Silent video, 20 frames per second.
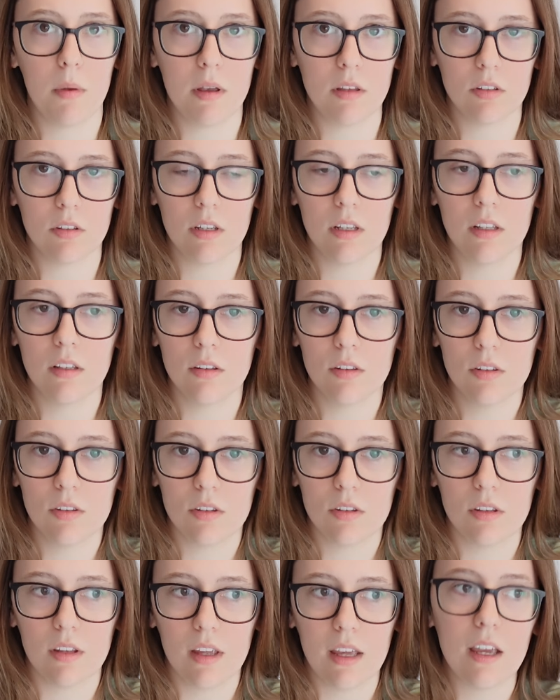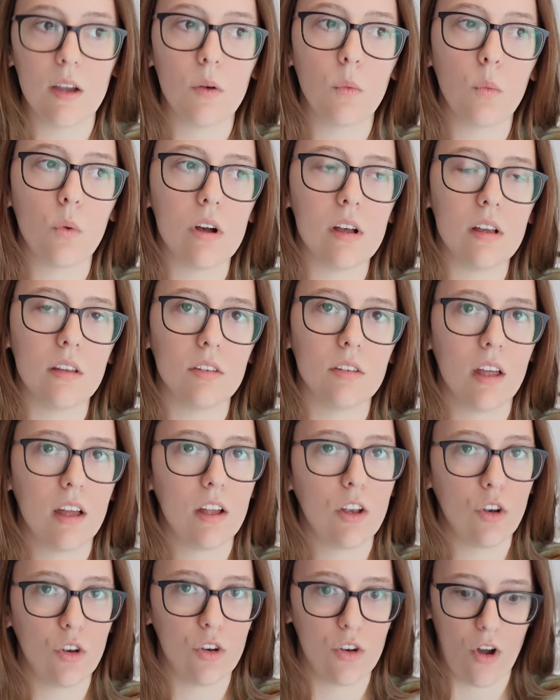business, it was
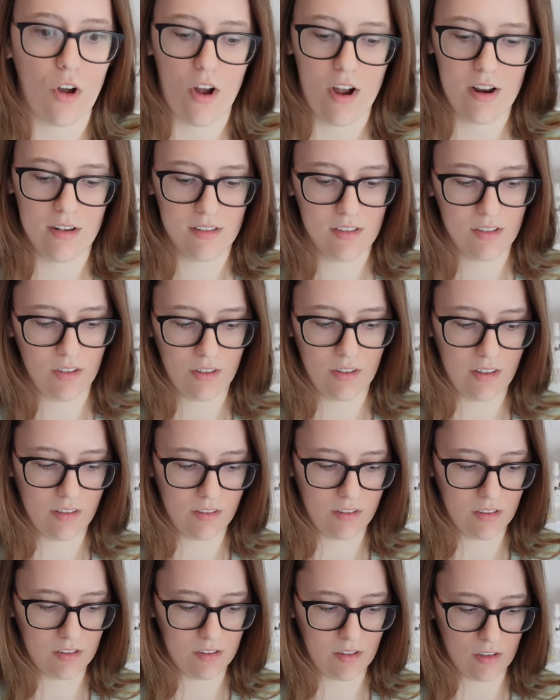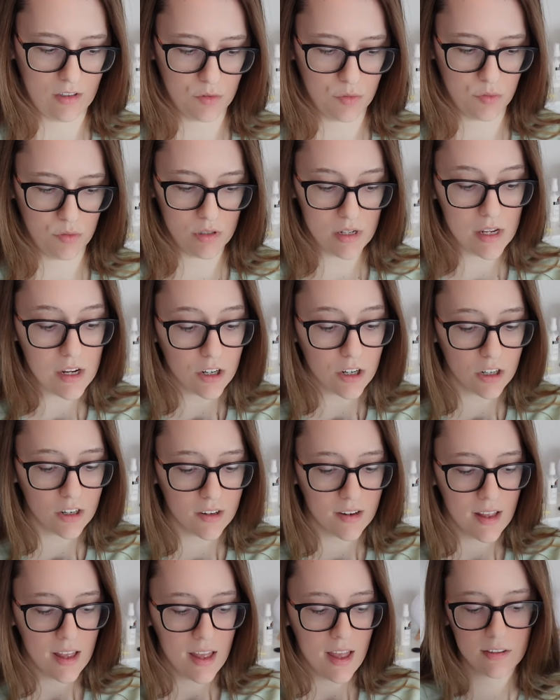not a successful
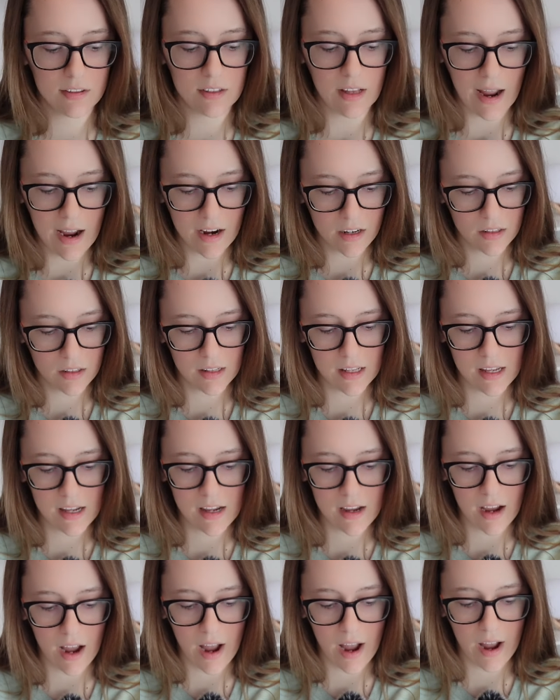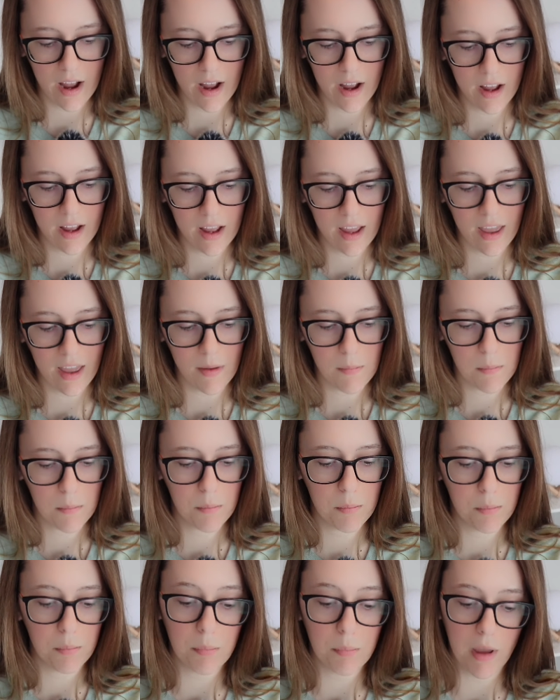year. Sadly, I
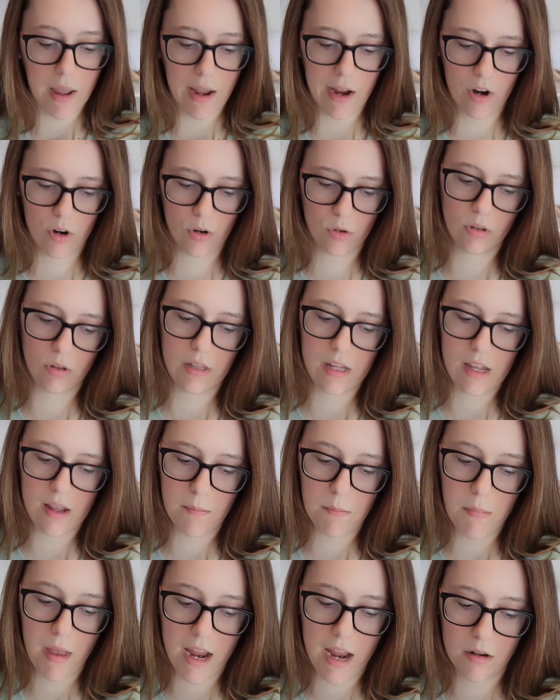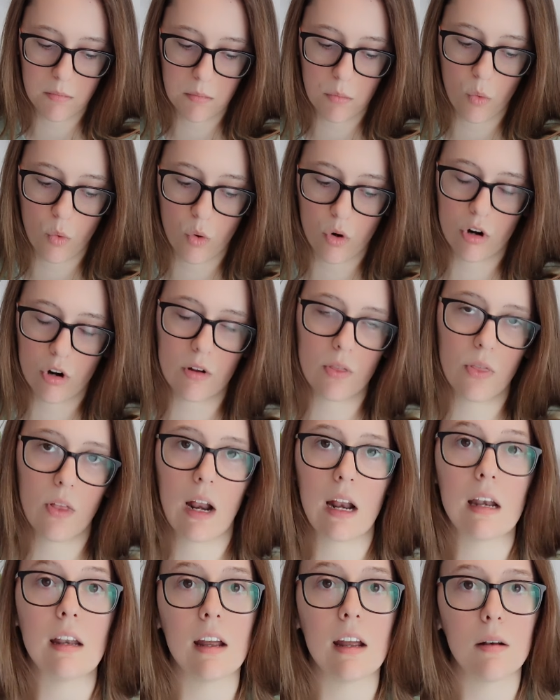barely made more than
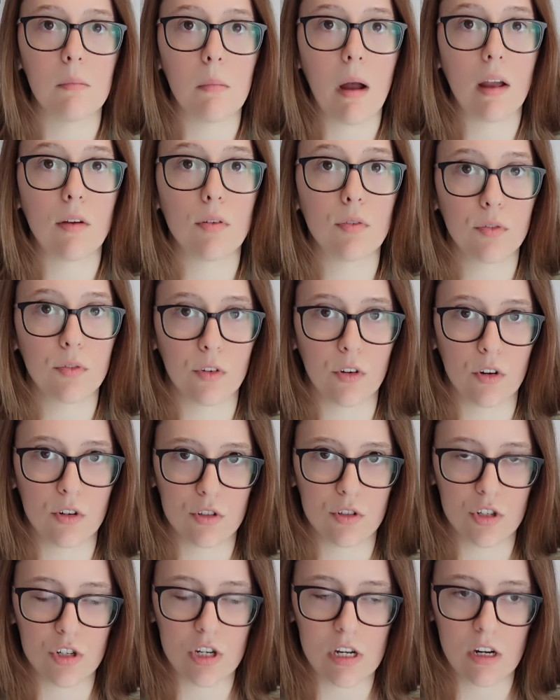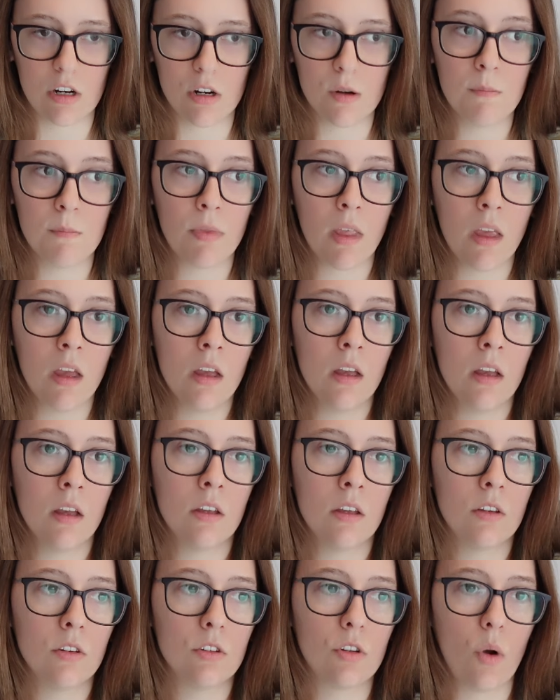I did my first year.
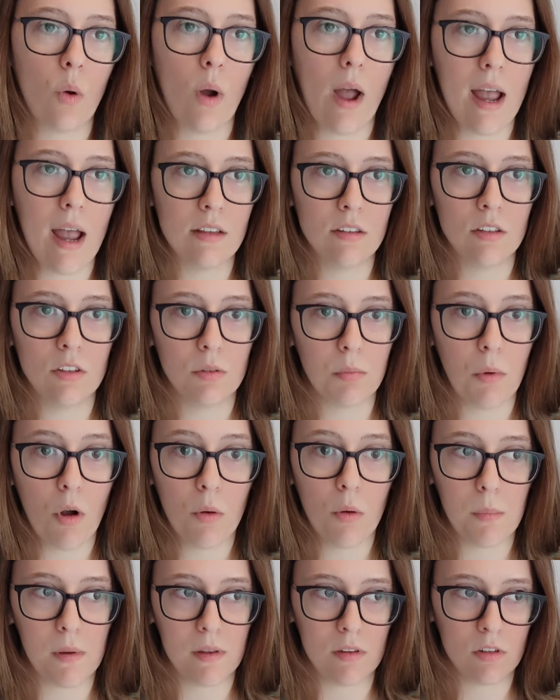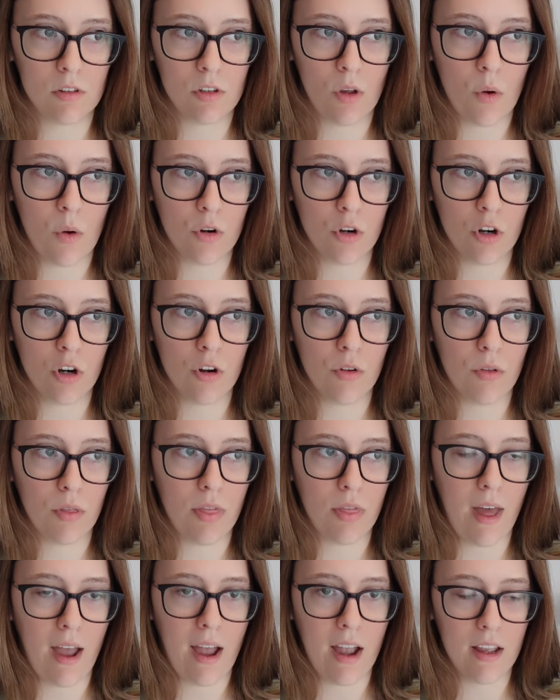So as a small business owner,
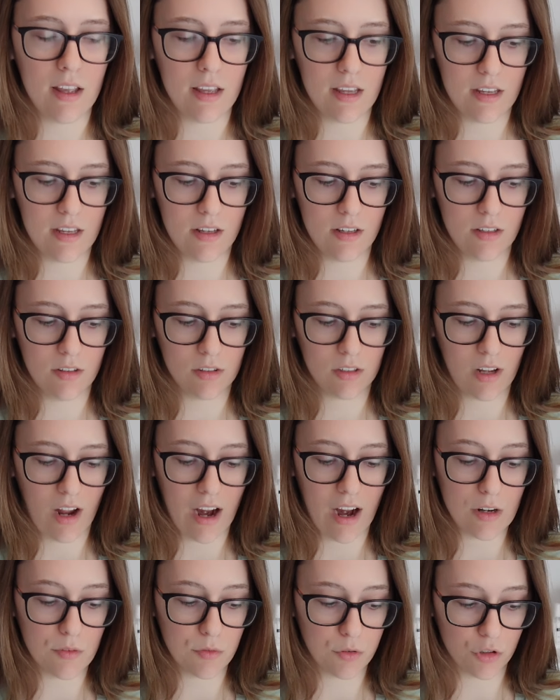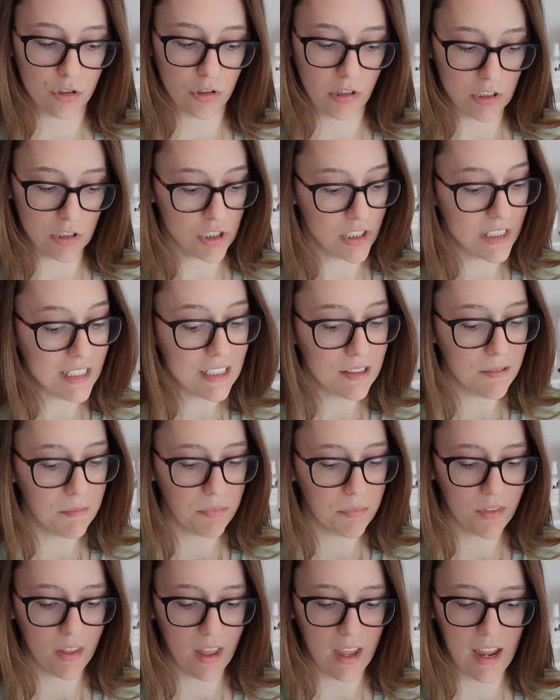that is kind of crushing
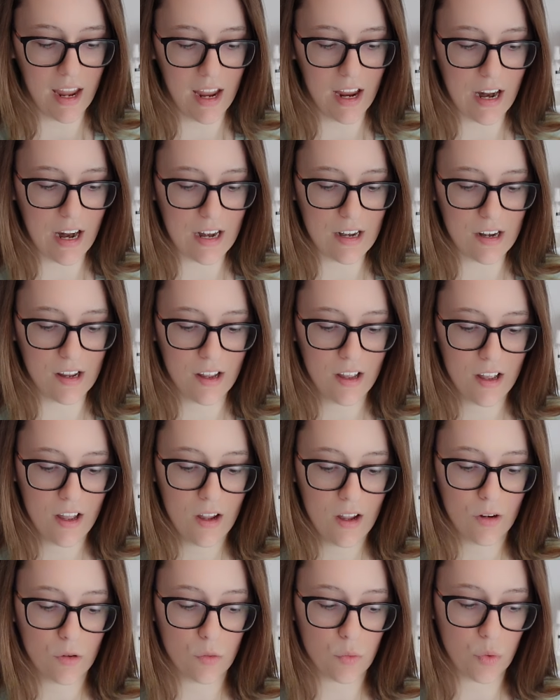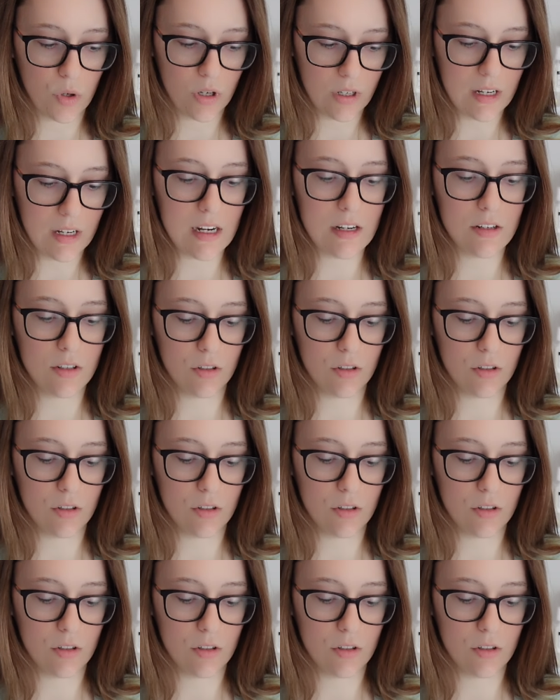and really